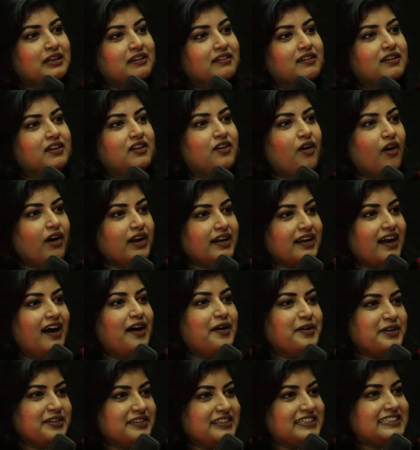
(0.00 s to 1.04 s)
got
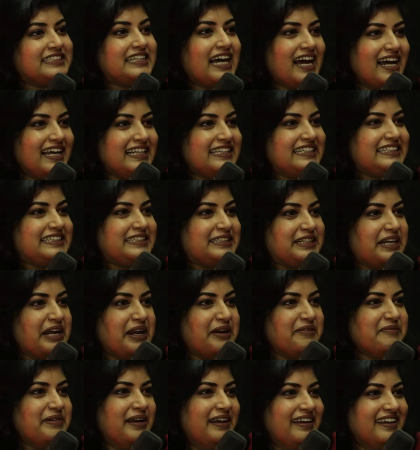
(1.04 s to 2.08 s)
out of the science
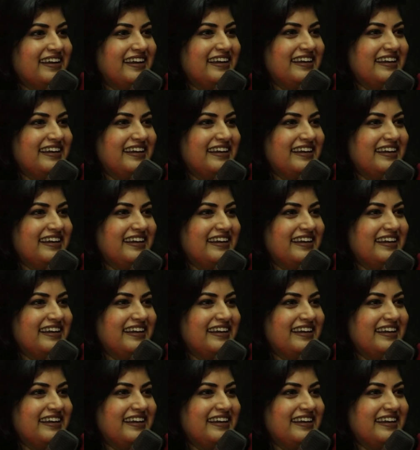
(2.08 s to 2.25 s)
stream, mm.